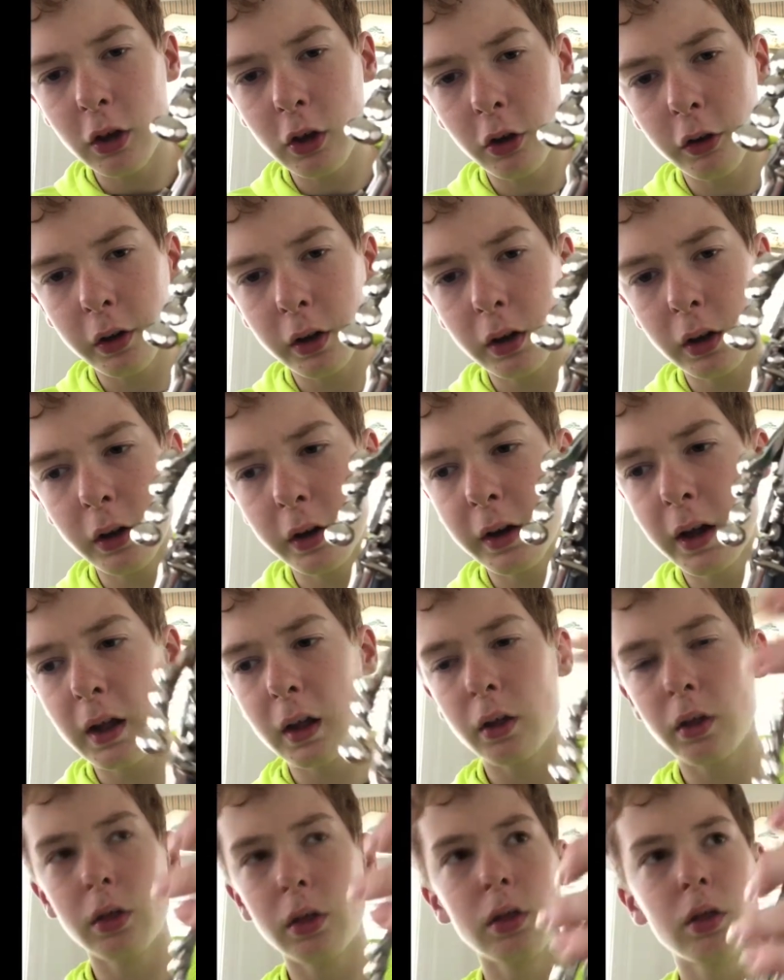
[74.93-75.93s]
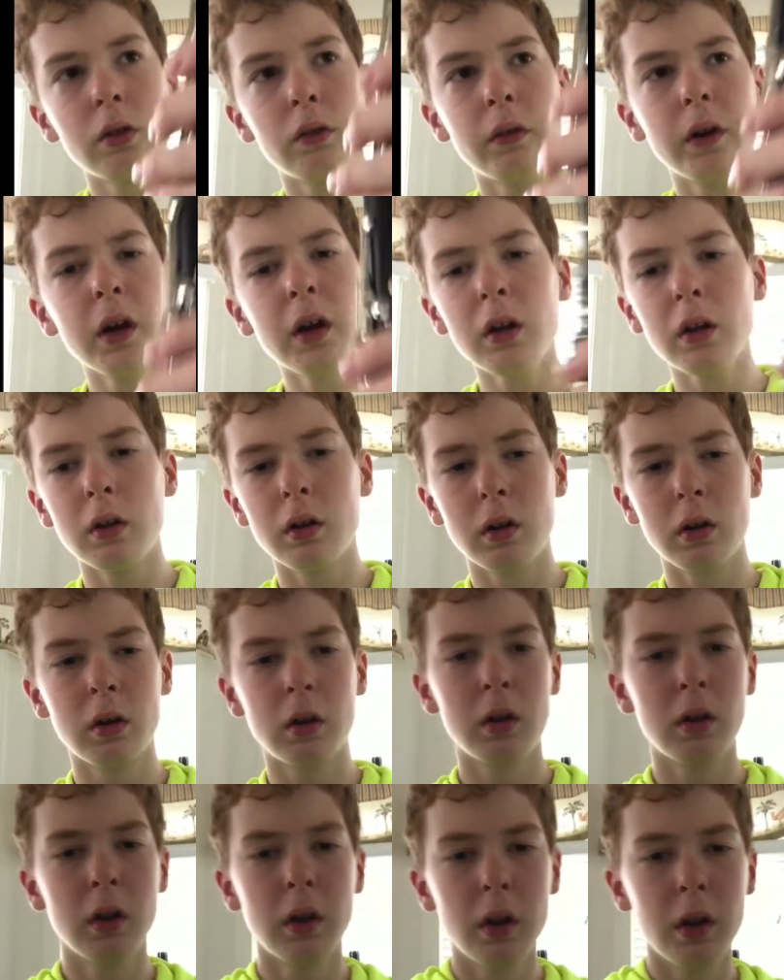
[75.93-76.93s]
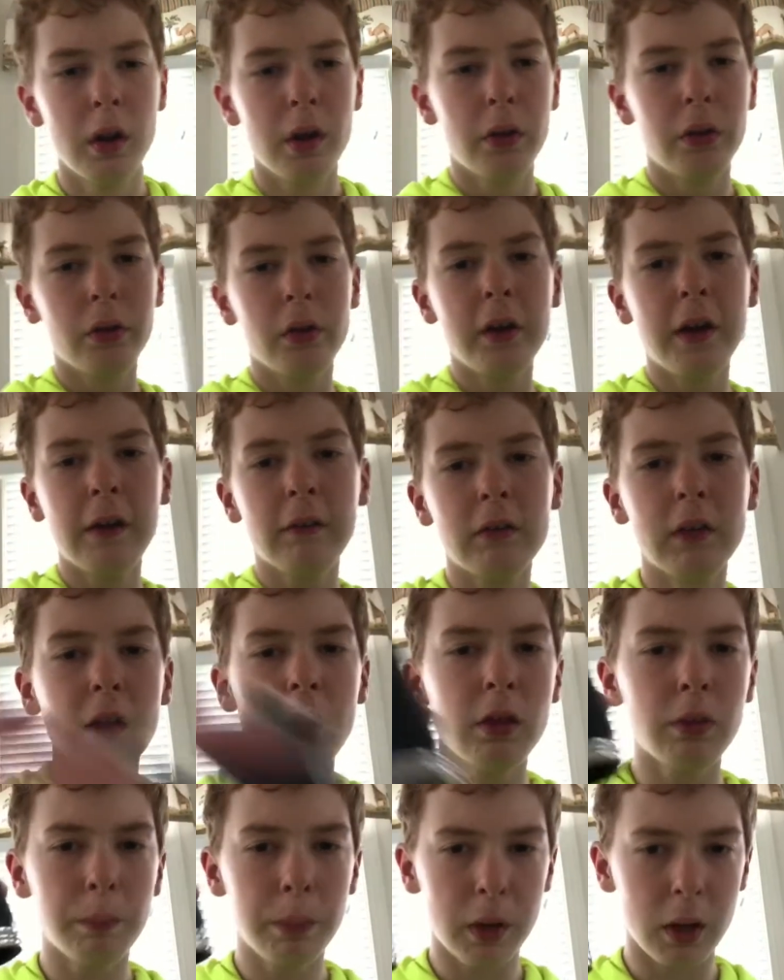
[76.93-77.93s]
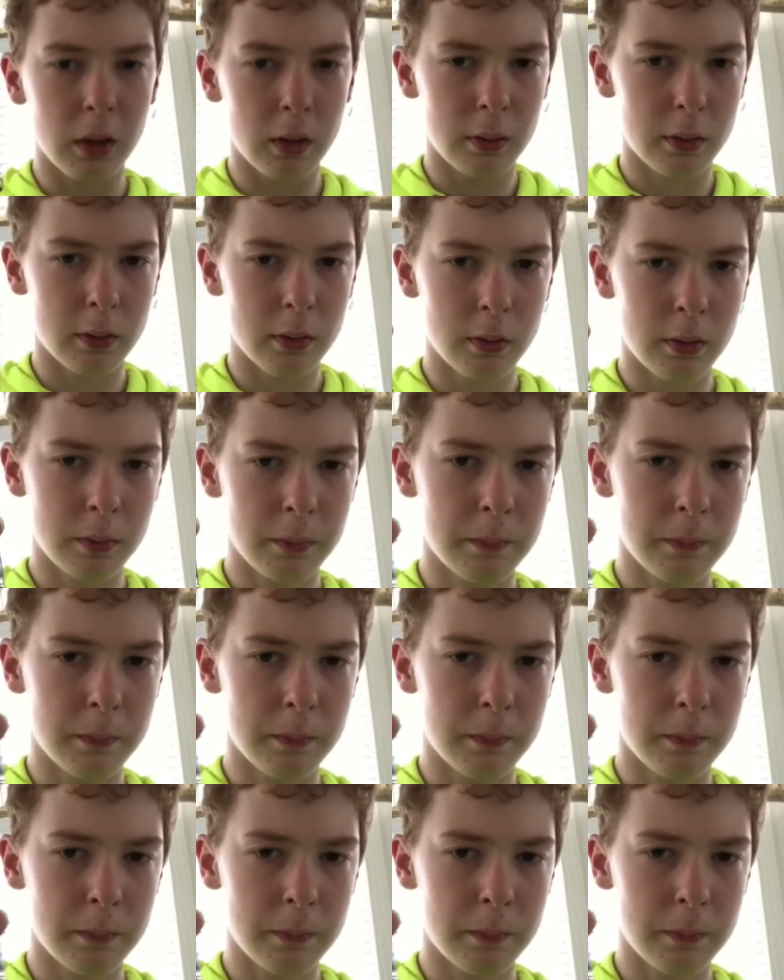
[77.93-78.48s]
you know your clarinet is straight. Then you have this piece.